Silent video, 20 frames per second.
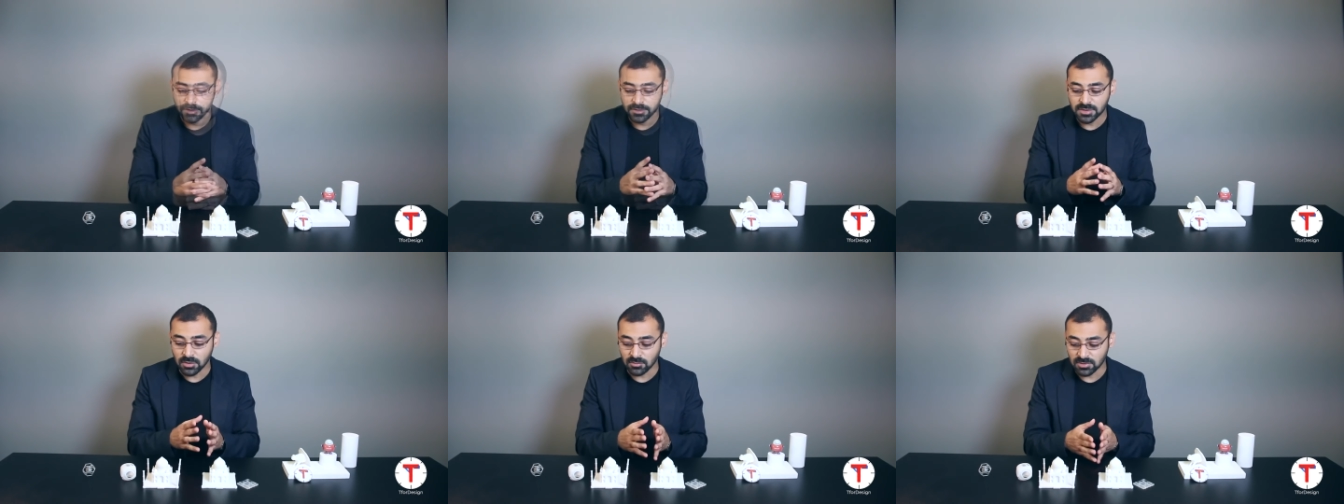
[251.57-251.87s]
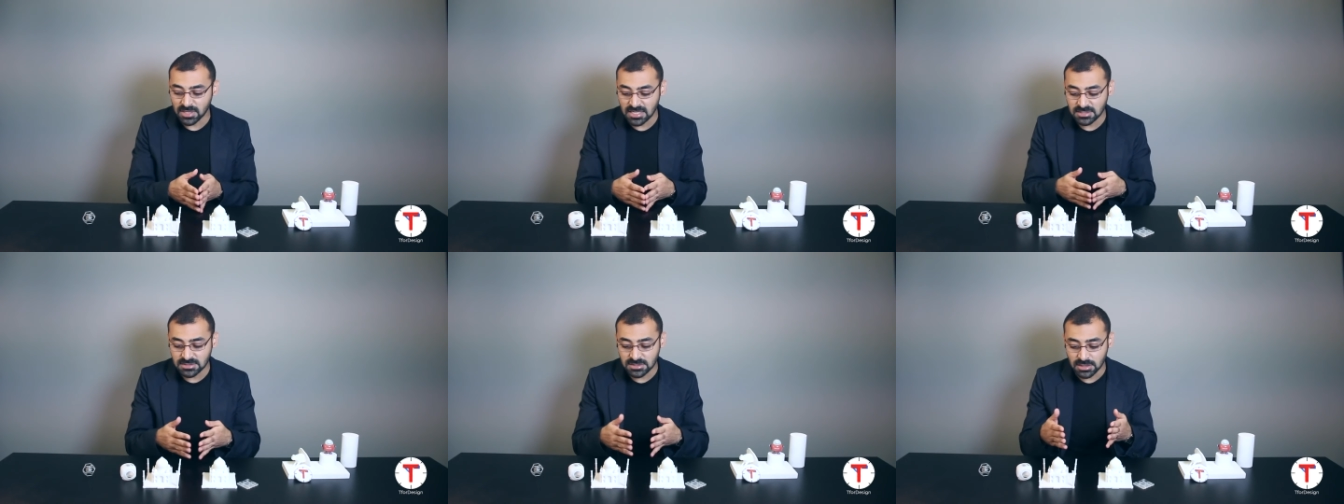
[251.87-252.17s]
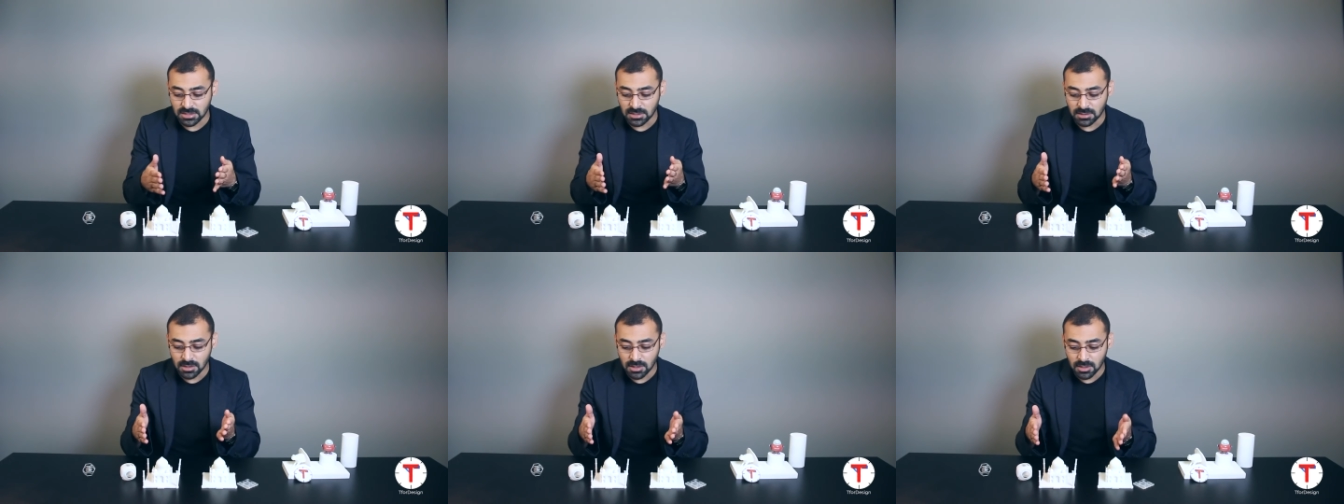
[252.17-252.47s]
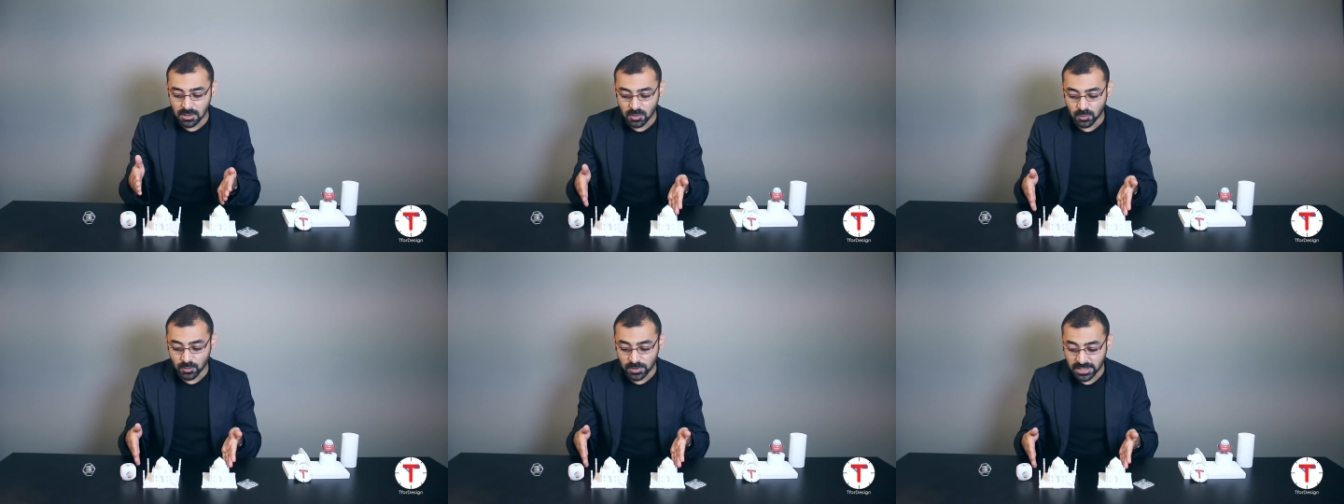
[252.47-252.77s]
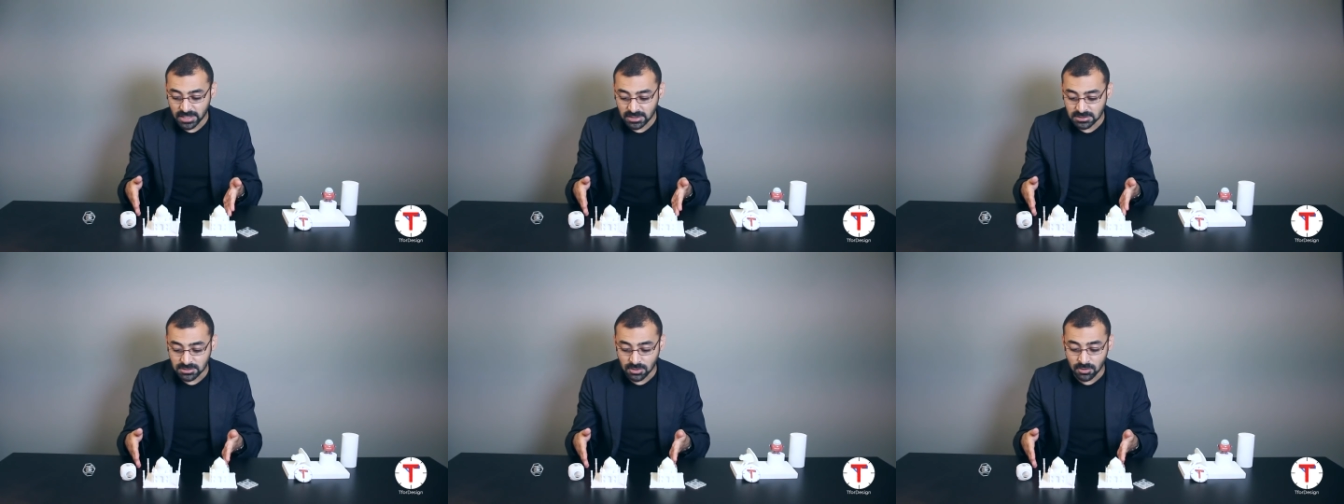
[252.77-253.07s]
Now, lastly, we
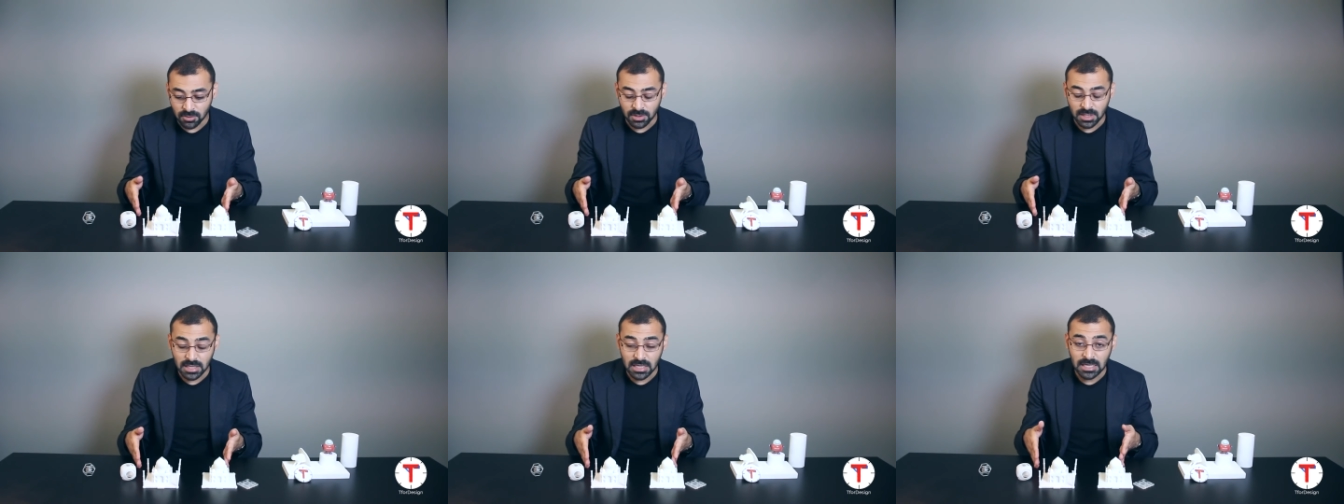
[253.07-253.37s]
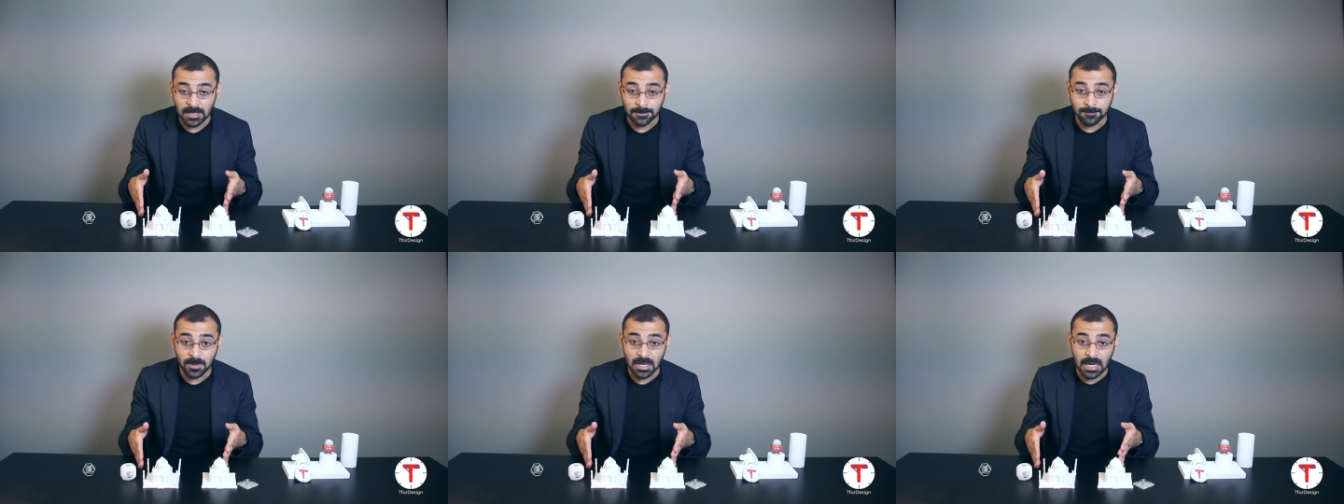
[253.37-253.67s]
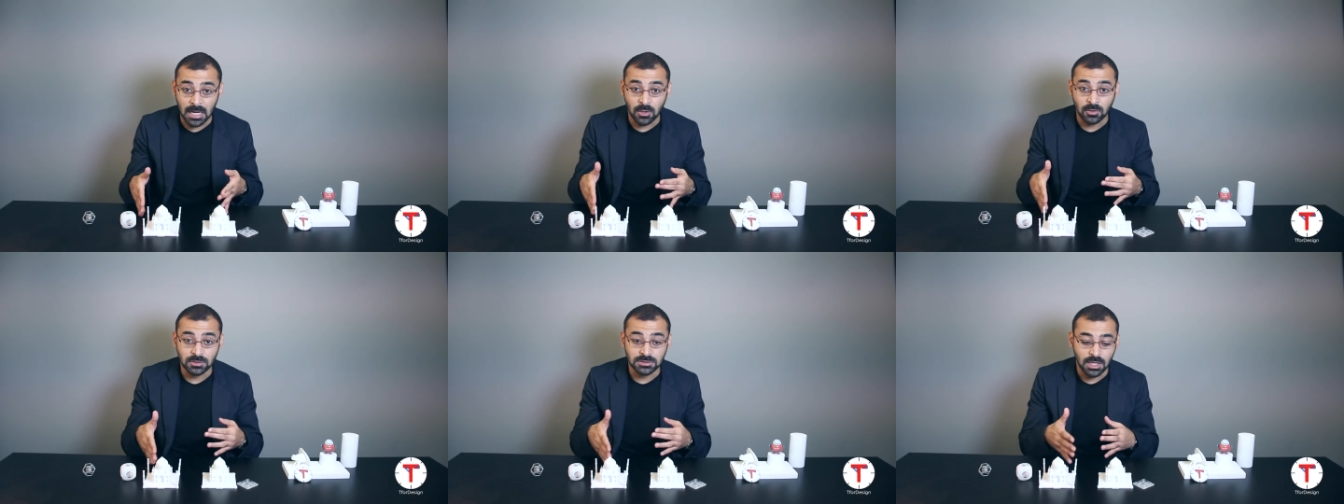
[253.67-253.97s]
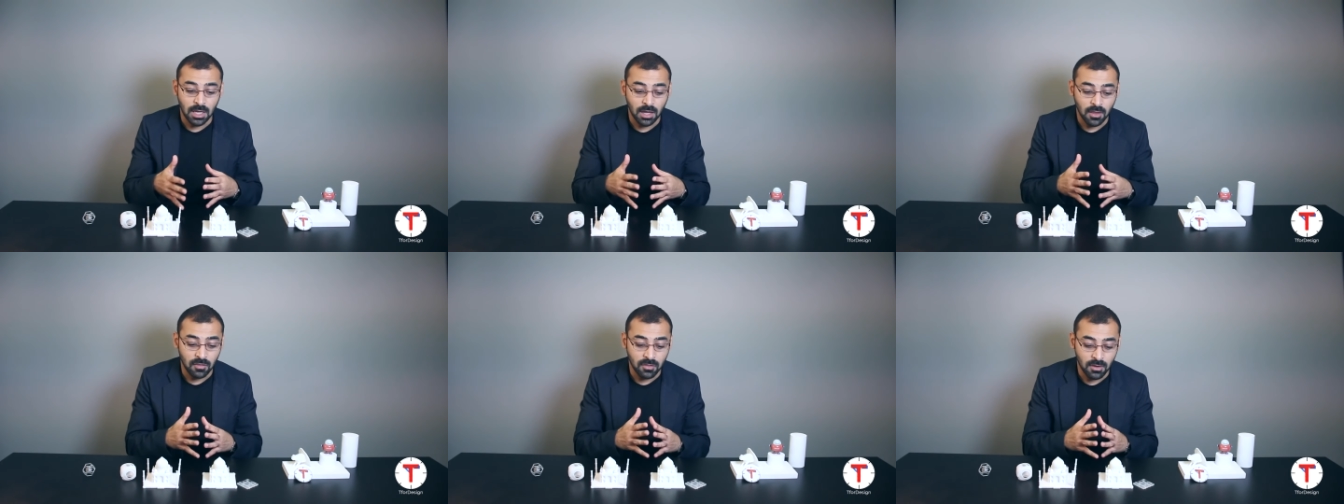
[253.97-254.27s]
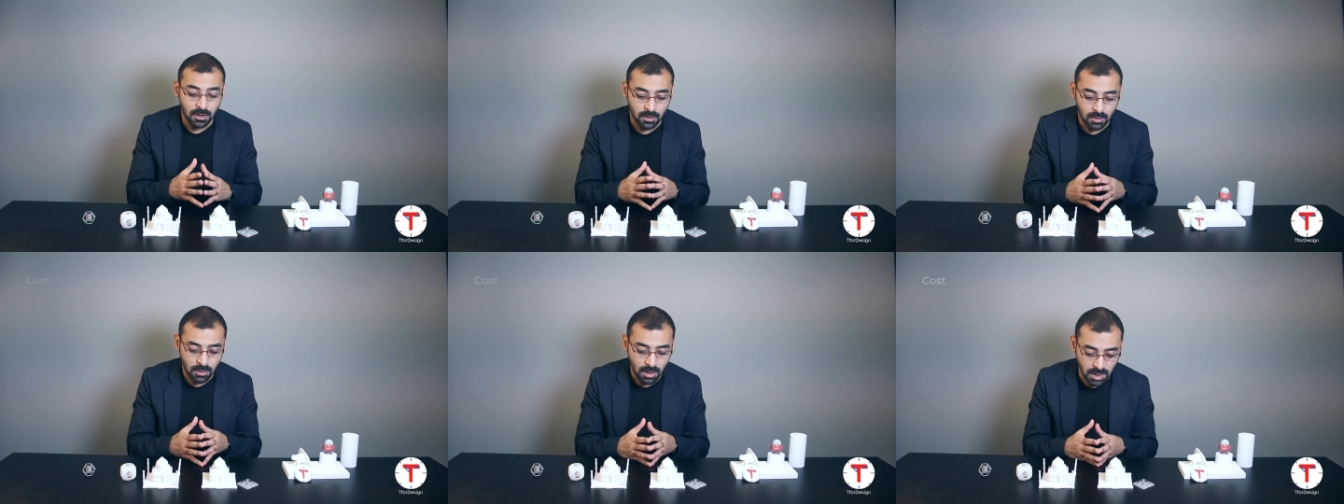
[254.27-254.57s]
can talk about
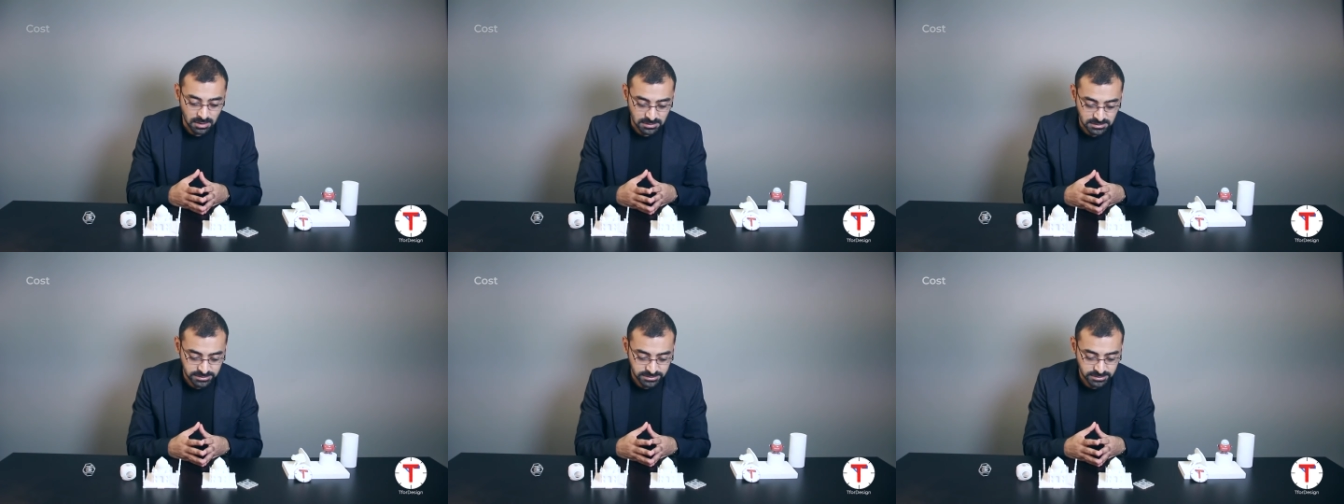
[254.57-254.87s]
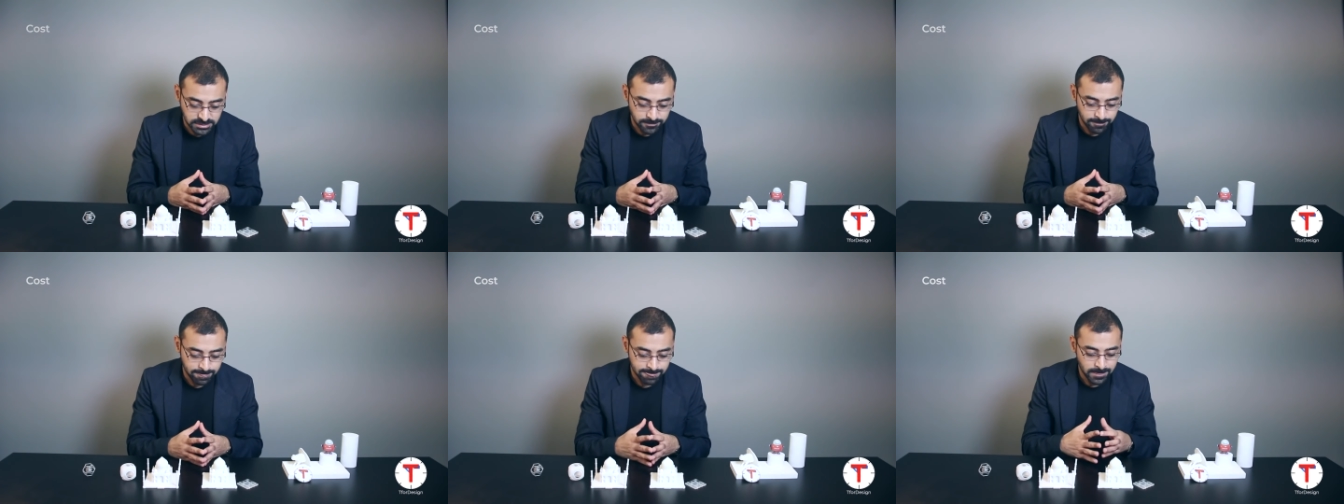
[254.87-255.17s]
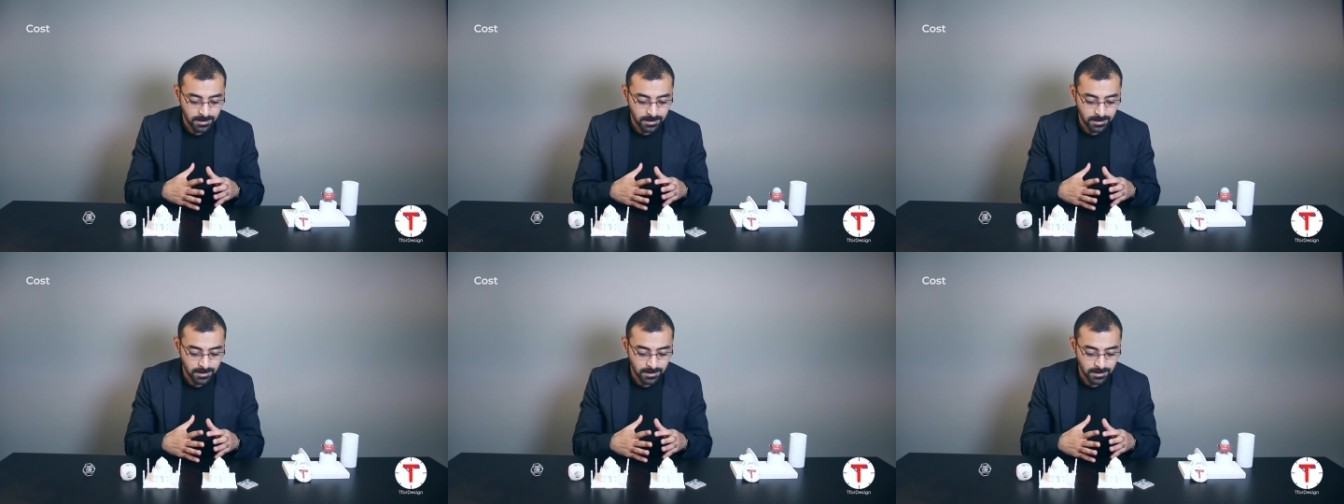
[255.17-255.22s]
the cost.